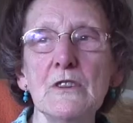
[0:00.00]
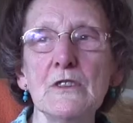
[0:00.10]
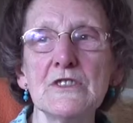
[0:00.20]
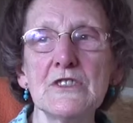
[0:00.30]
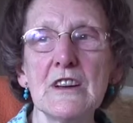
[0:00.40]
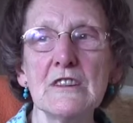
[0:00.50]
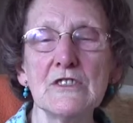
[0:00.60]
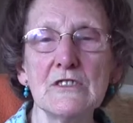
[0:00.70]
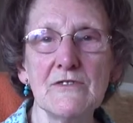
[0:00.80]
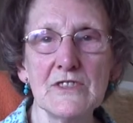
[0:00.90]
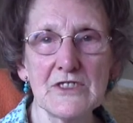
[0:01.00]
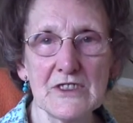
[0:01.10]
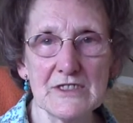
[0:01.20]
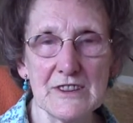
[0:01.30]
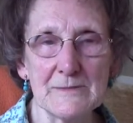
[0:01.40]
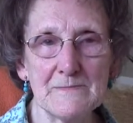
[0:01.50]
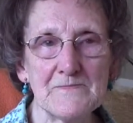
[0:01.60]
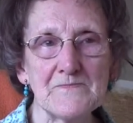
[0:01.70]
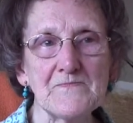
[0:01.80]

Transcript: we got started visiting,